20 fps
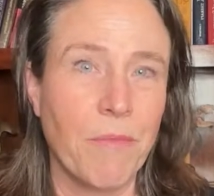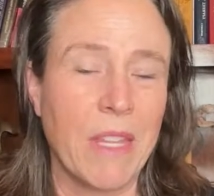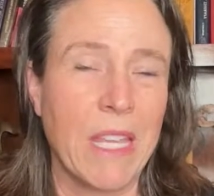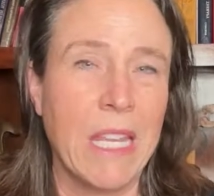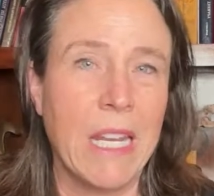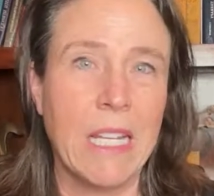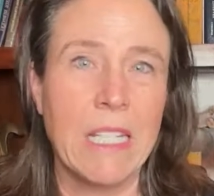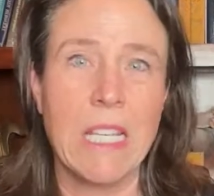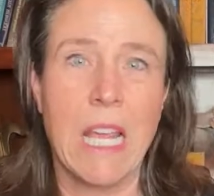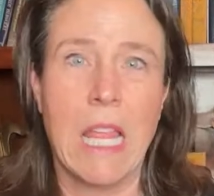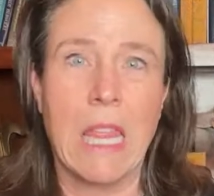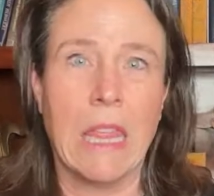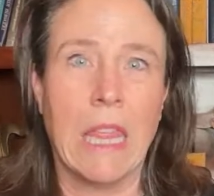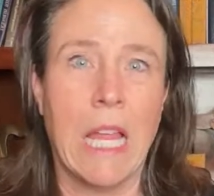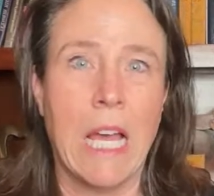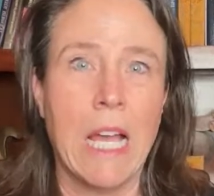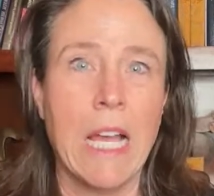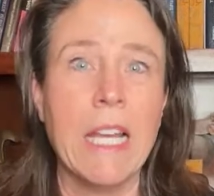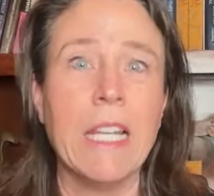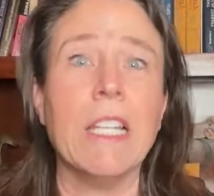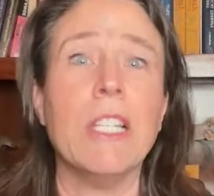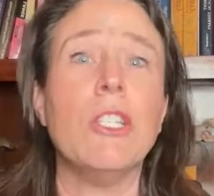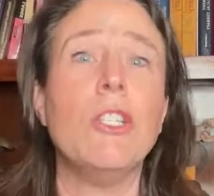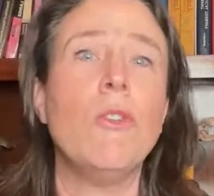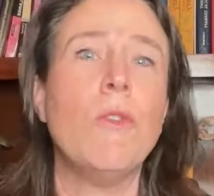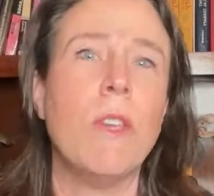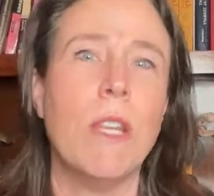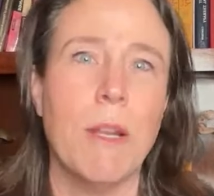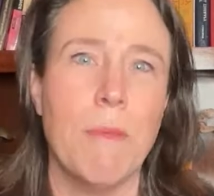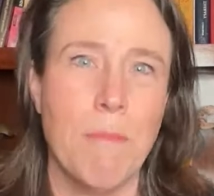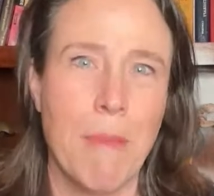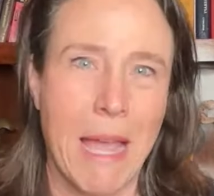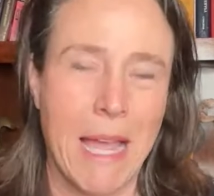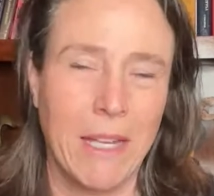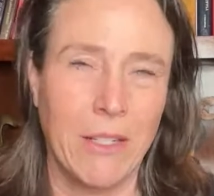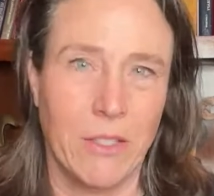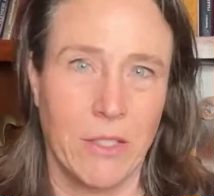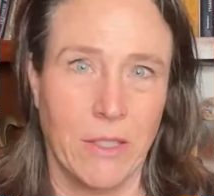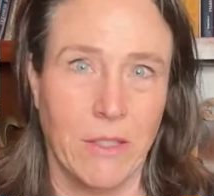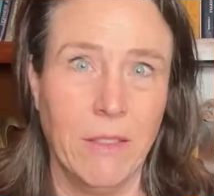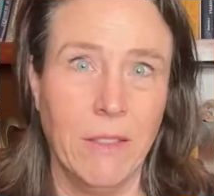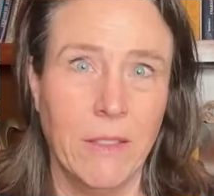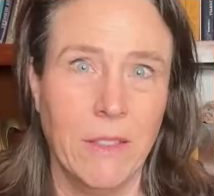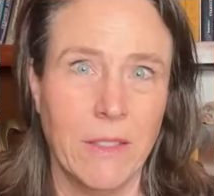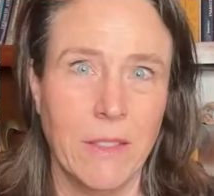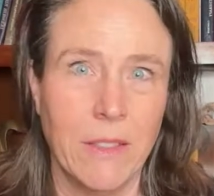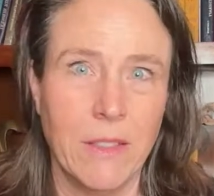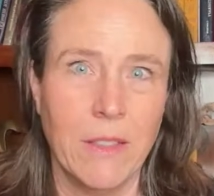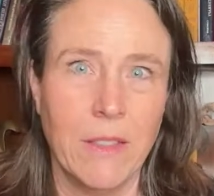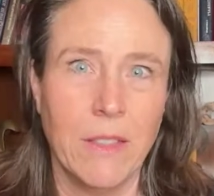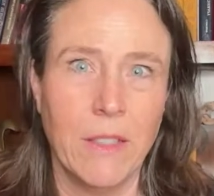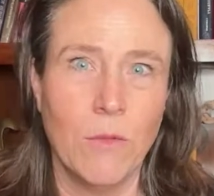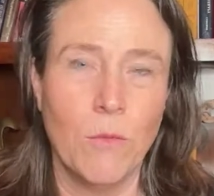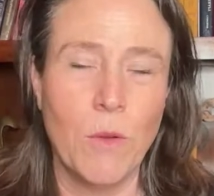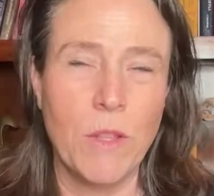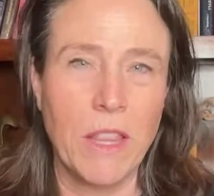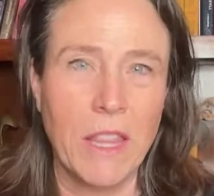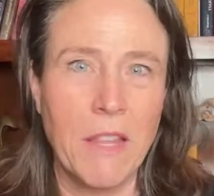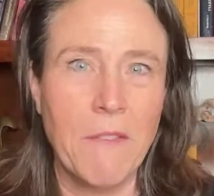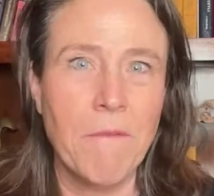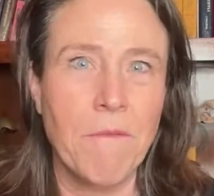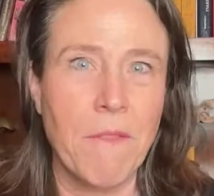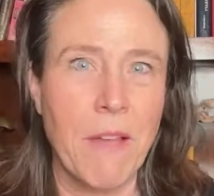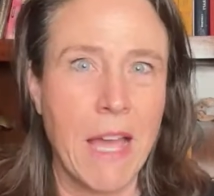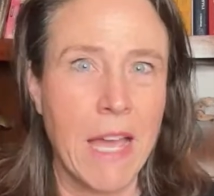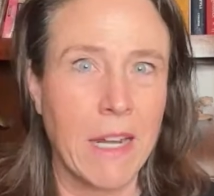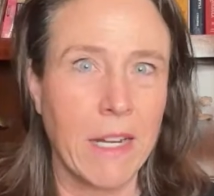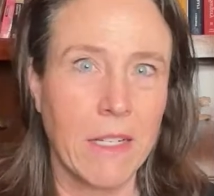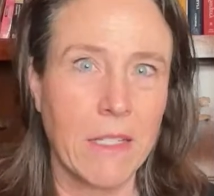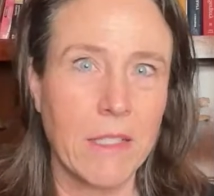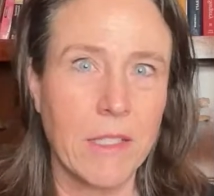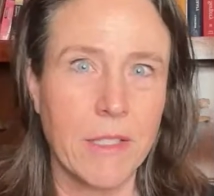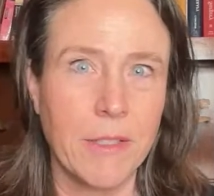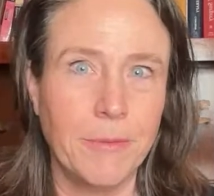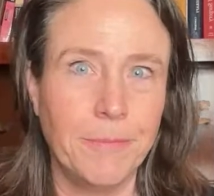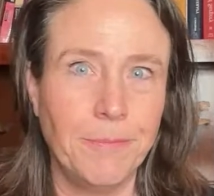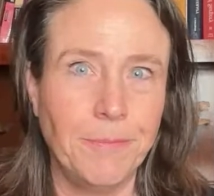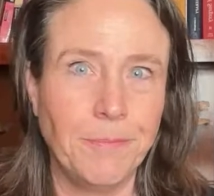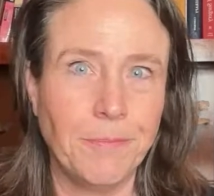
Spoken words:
It is lined, as you can imagine, with lymphatics.